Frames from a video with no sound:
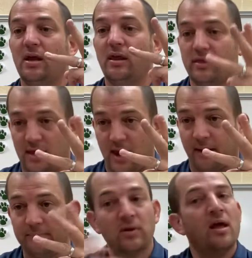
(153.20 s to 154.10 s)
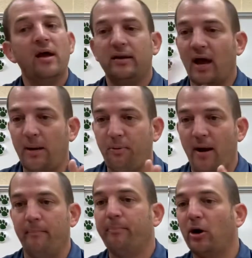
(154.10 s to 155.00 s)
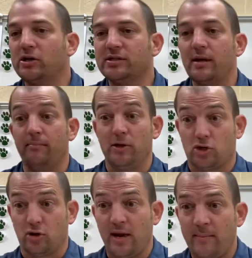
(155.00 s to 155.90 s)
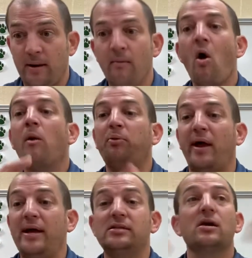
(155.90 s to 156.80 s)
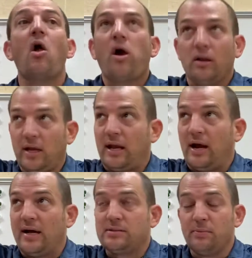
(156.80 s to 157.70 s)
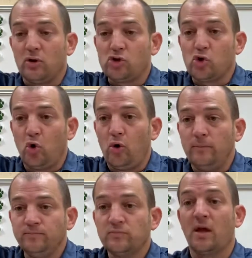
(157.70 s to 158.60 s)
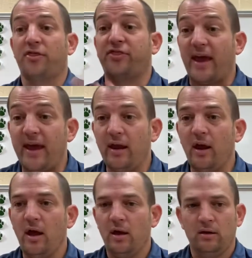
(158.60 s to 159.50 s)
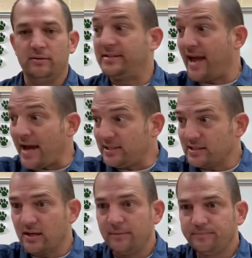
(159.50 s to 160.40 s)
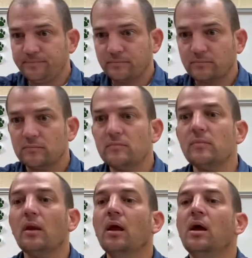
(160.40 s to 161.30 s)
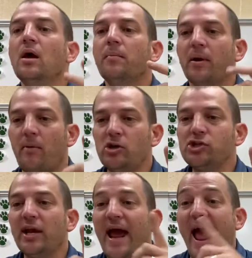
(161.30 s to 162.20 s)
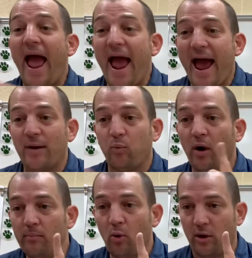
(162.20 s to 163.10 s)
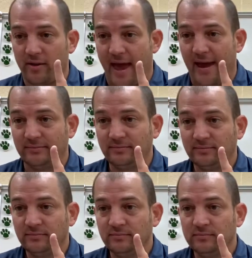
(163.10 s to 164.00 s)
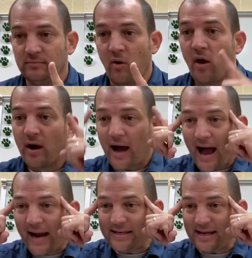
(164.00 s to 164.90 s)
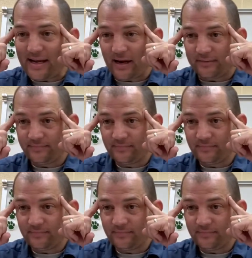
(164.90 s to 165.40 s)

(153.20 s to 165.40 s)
thing. Not a problem. Person, Mr. Neiman. Place, Licking Heights Middle School. Thing, desk. But I'm also going to add one more to that. Idea.